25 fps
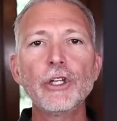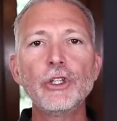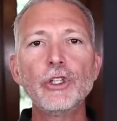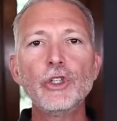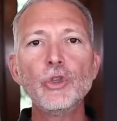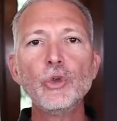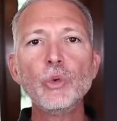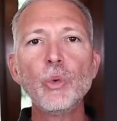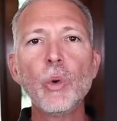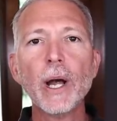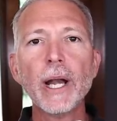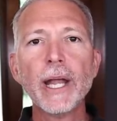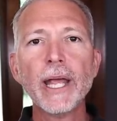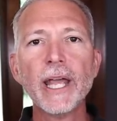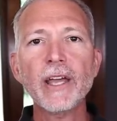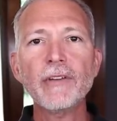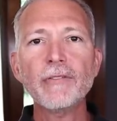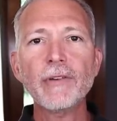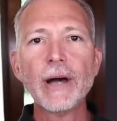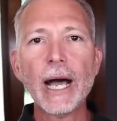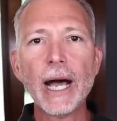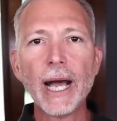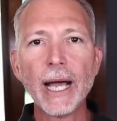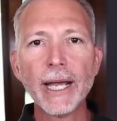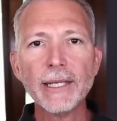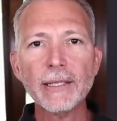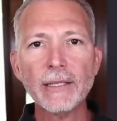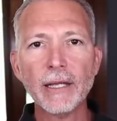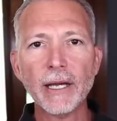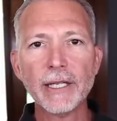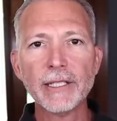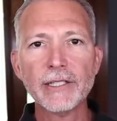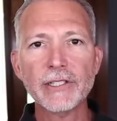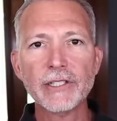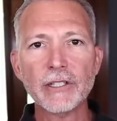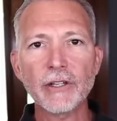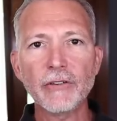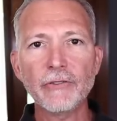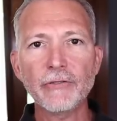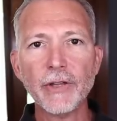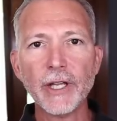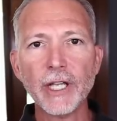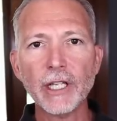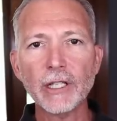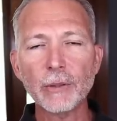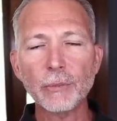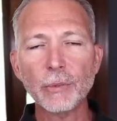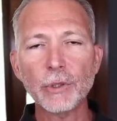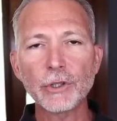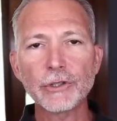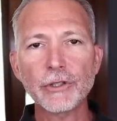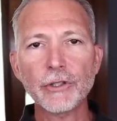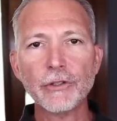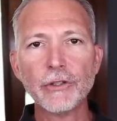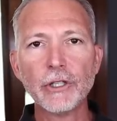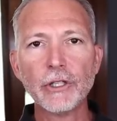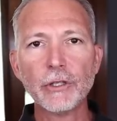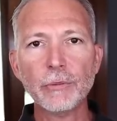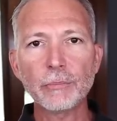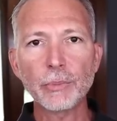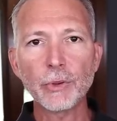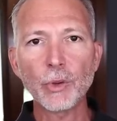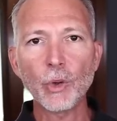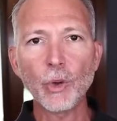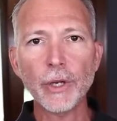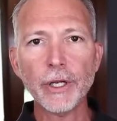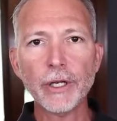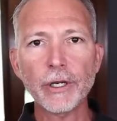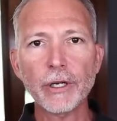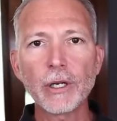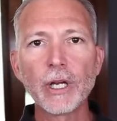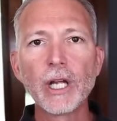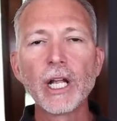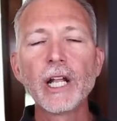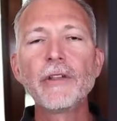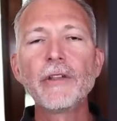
You want to have highlights available to the employer